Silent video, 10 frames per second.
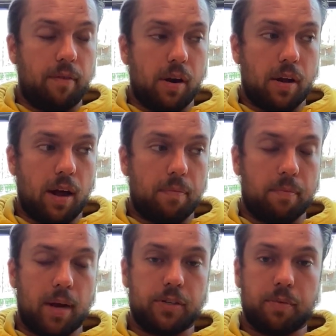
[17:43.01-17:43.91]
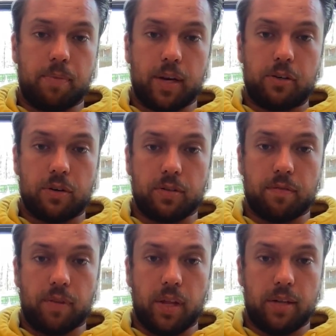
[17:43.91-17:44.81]
very compromising pictures
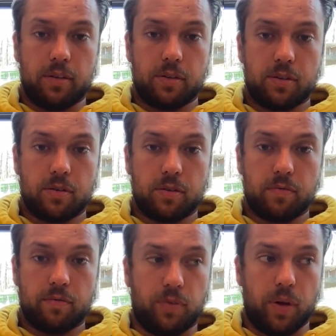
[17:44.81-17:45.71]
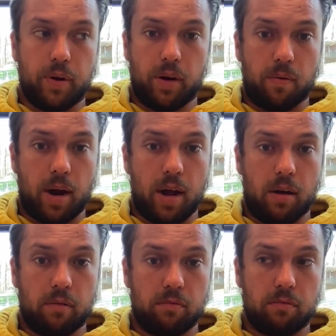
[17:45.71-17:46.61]
of Lentz floating
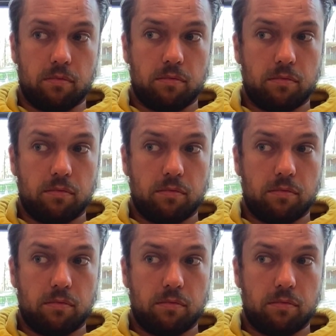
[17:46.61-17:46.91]
around